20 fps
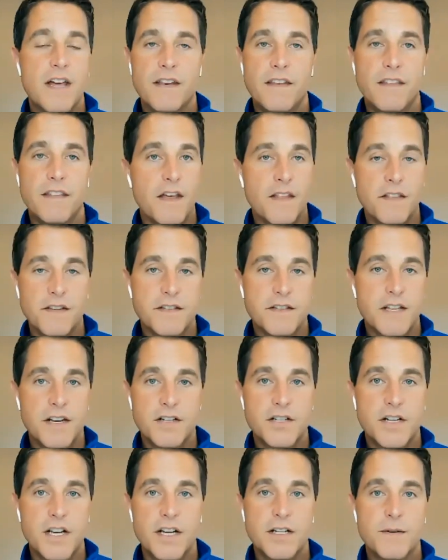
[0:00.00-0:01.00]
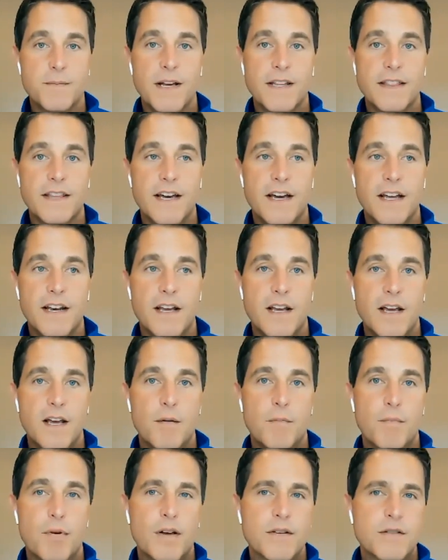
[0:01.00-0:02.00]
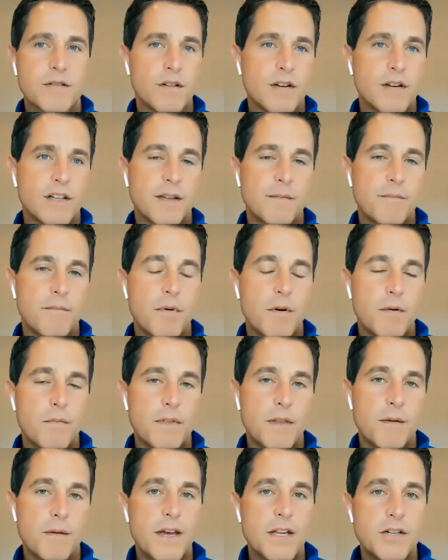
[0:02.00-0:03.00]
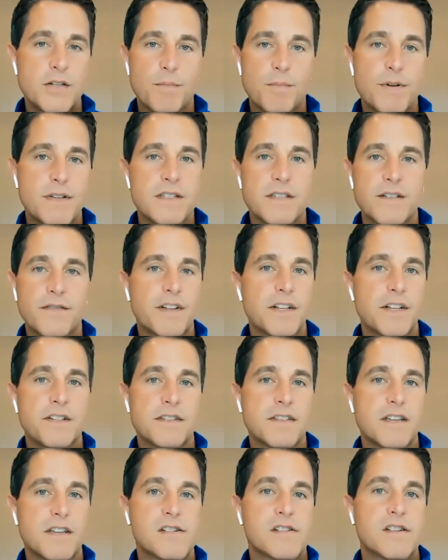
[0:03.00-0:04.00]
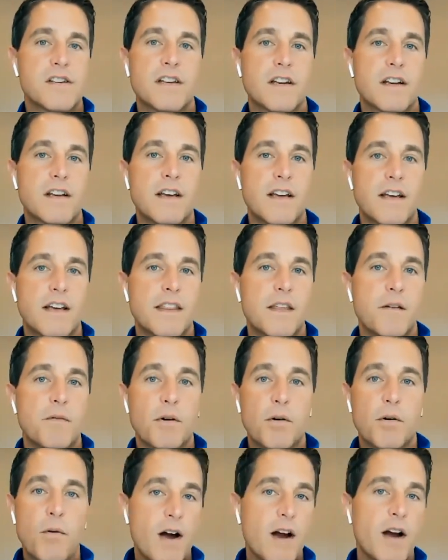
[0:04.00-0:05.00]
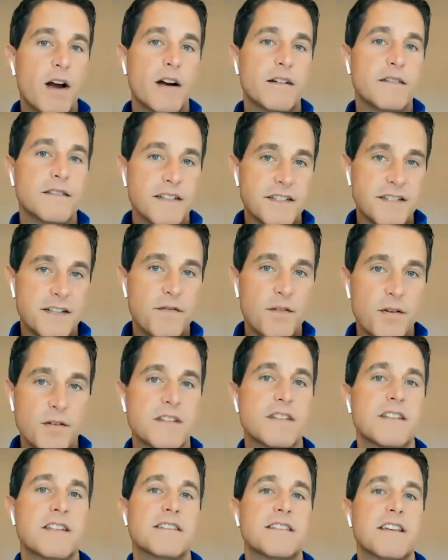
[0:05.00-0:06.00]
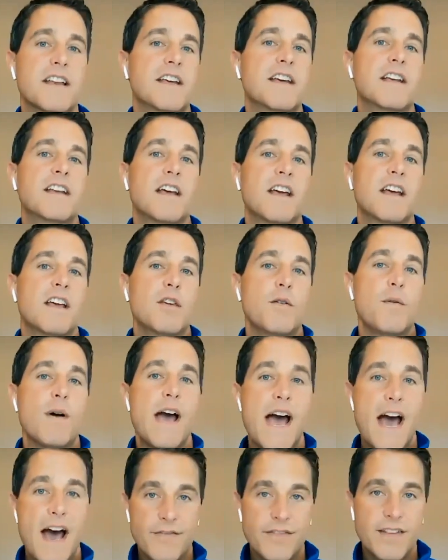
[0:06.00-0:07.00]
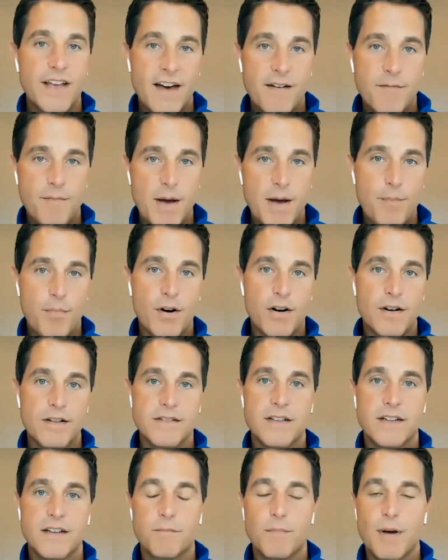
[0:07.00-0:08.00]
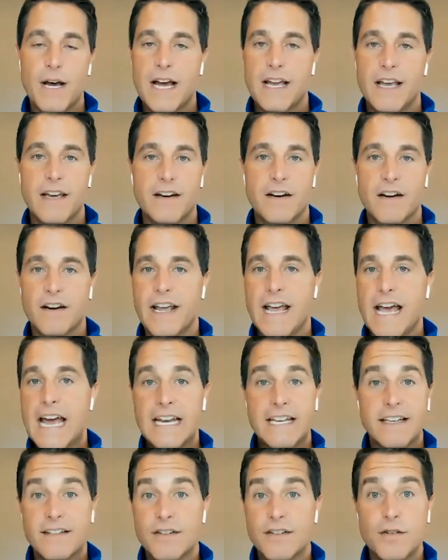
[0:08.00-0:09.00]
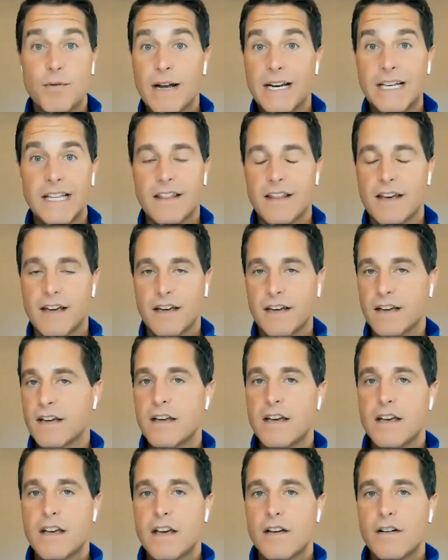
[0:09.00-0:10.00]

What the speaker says: nothing's going to change about that. But also look at the major pieces of legislation. They require 60 votes in the Senate. You have to have bipartisan buy-in on any to do anything,